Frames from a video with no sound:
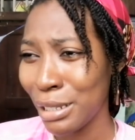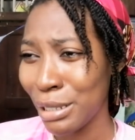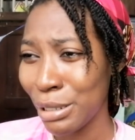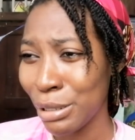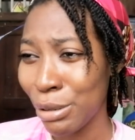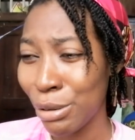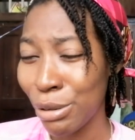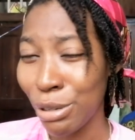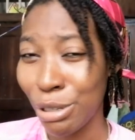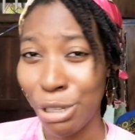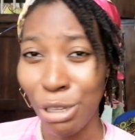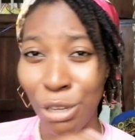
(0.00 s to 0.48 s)

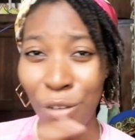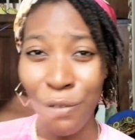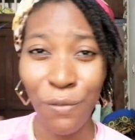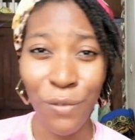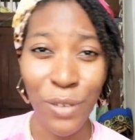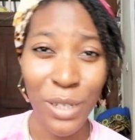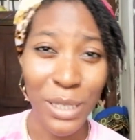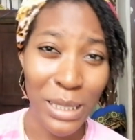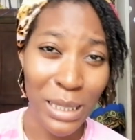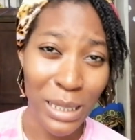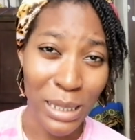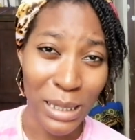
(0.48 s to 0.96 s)
young girl
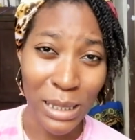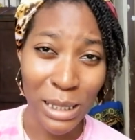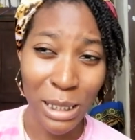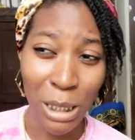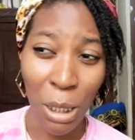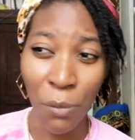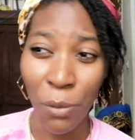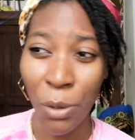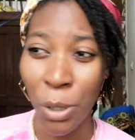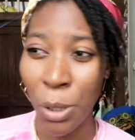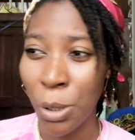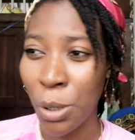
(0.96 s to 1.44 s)
fancied
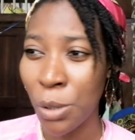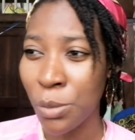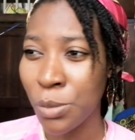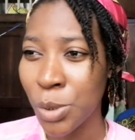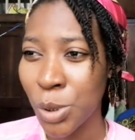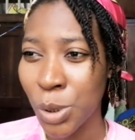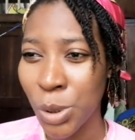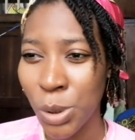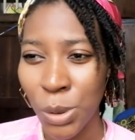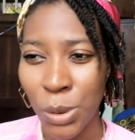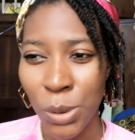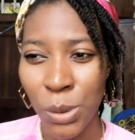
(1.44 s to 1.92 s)
herself in love
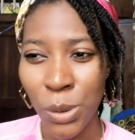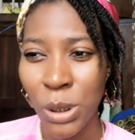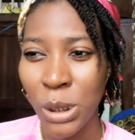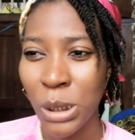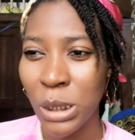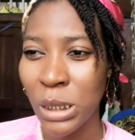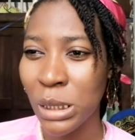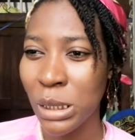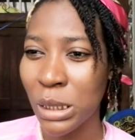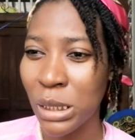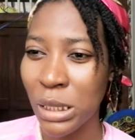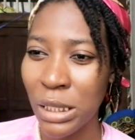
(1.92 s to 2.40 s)
with you,
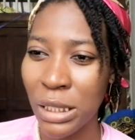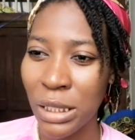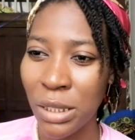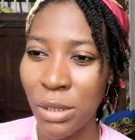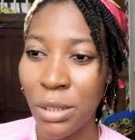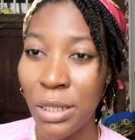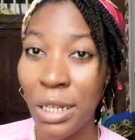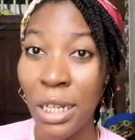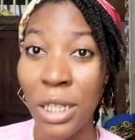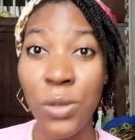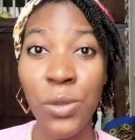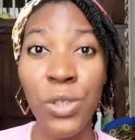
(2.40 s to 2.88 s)
this. So
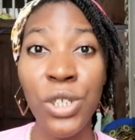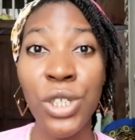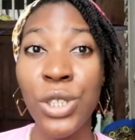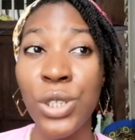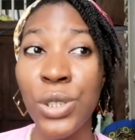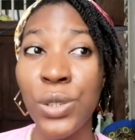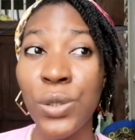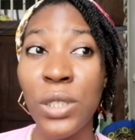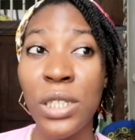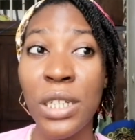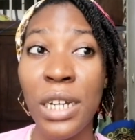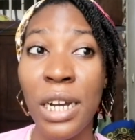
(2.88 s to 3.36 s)
that's when he
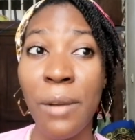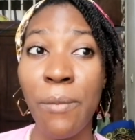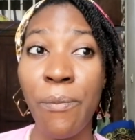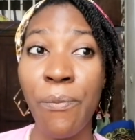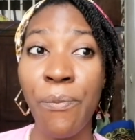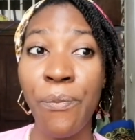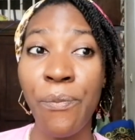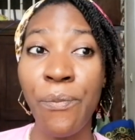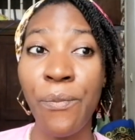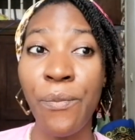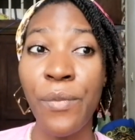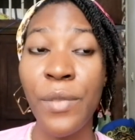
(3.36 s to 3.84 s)
knew that
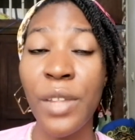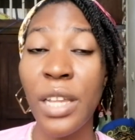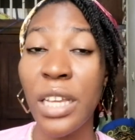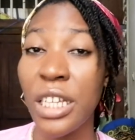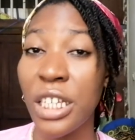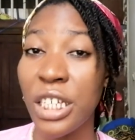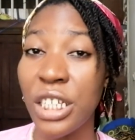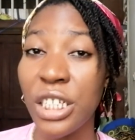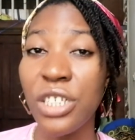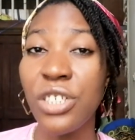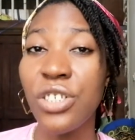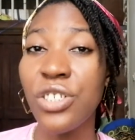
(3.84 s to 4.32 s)

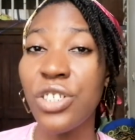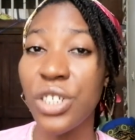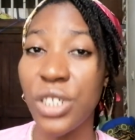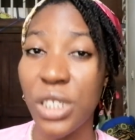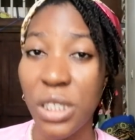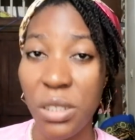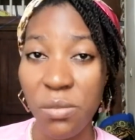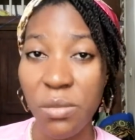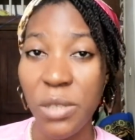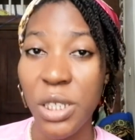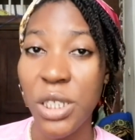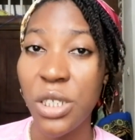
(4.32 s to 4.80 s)
he's
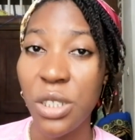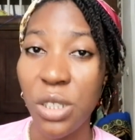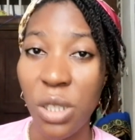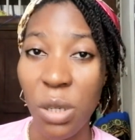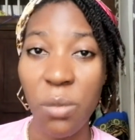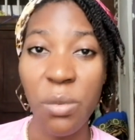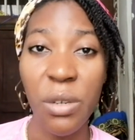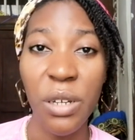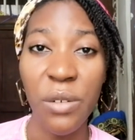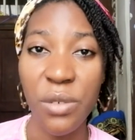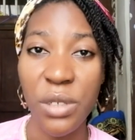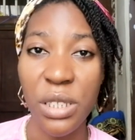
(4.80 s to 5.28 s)
just messed
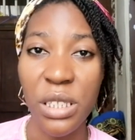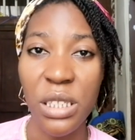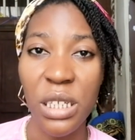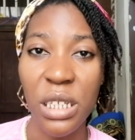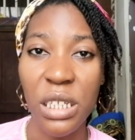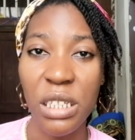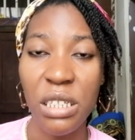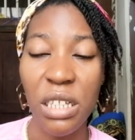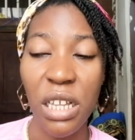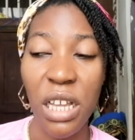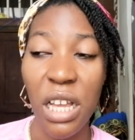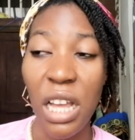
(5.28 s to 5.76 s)
up
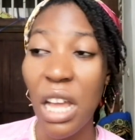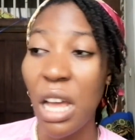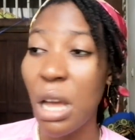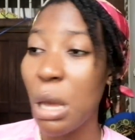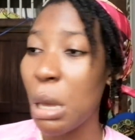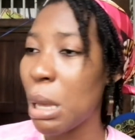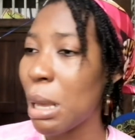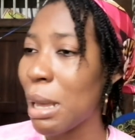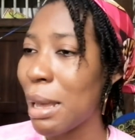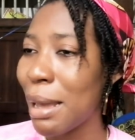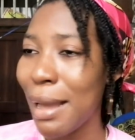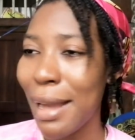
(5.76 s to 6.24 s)
everything.
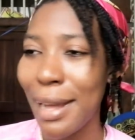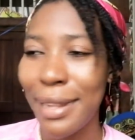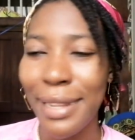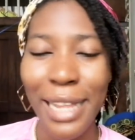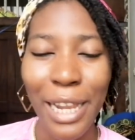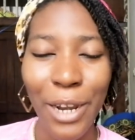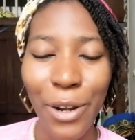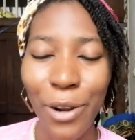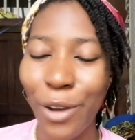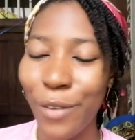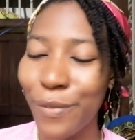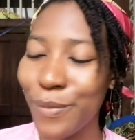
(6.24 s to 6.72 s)
And
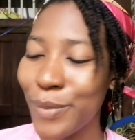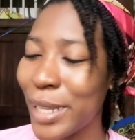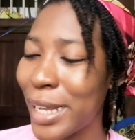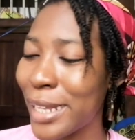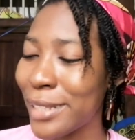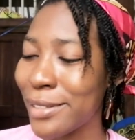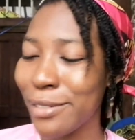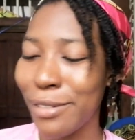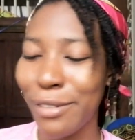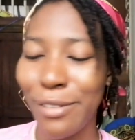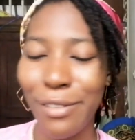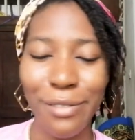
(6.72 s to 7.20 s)
I love
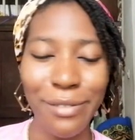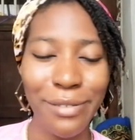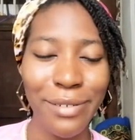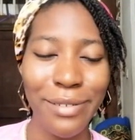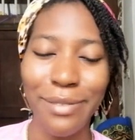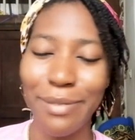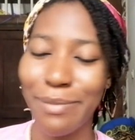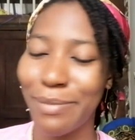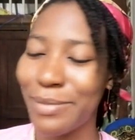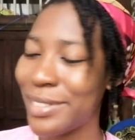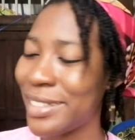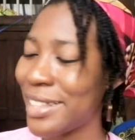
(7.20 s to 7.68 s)
that,
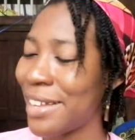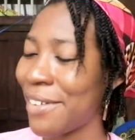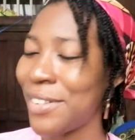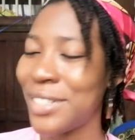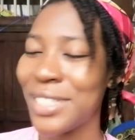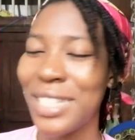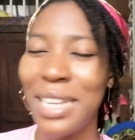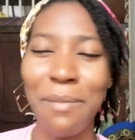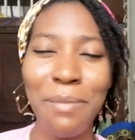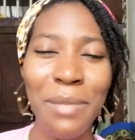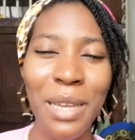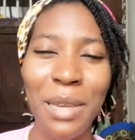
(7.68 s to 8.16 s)

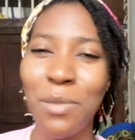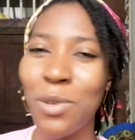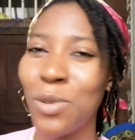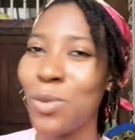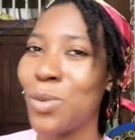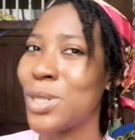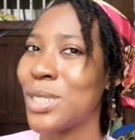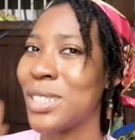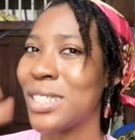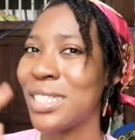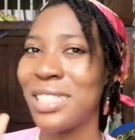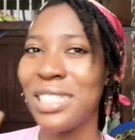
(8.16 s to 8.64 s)
Theresa baby
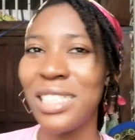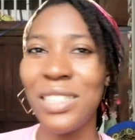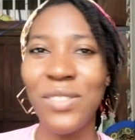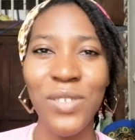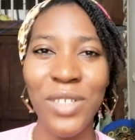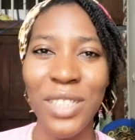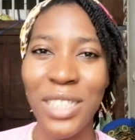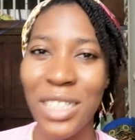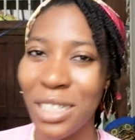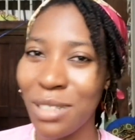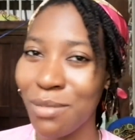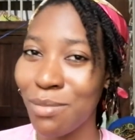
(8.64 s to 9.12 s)
wasn't
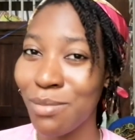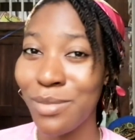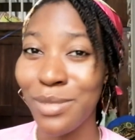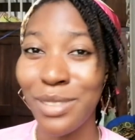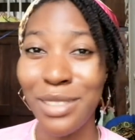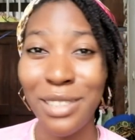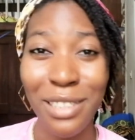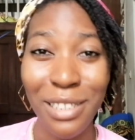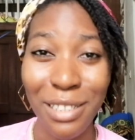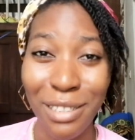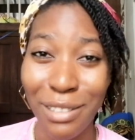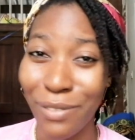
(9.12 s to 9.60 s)
giving him
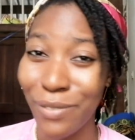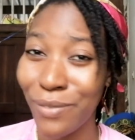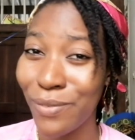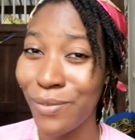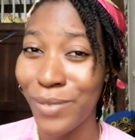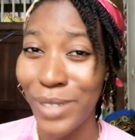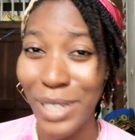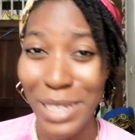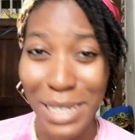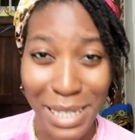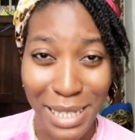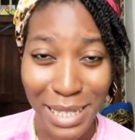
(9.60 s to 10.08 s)
the
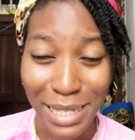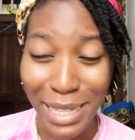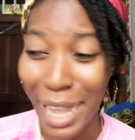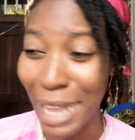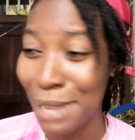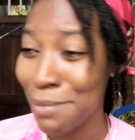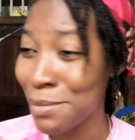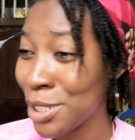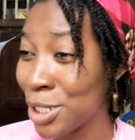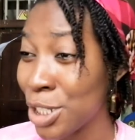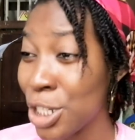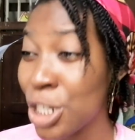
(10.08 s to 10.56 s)
face.
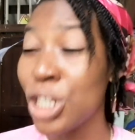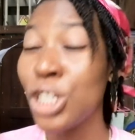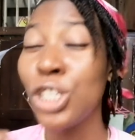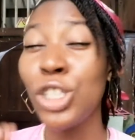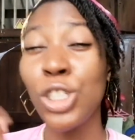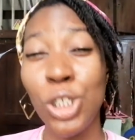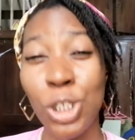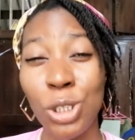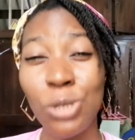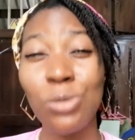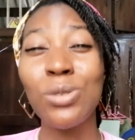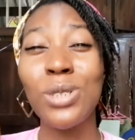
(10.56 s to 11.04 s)
I mean,
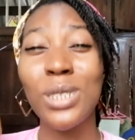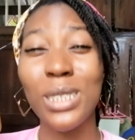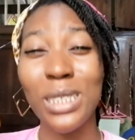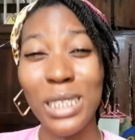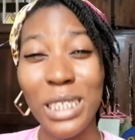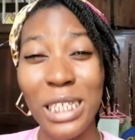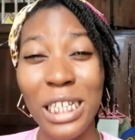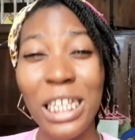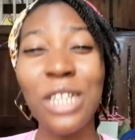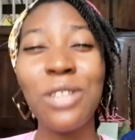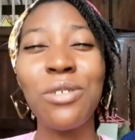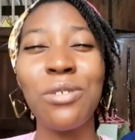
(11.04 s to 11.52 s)
she was
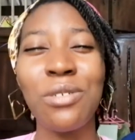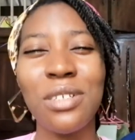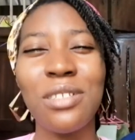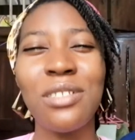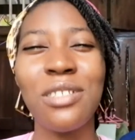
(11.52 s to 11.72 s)
in on the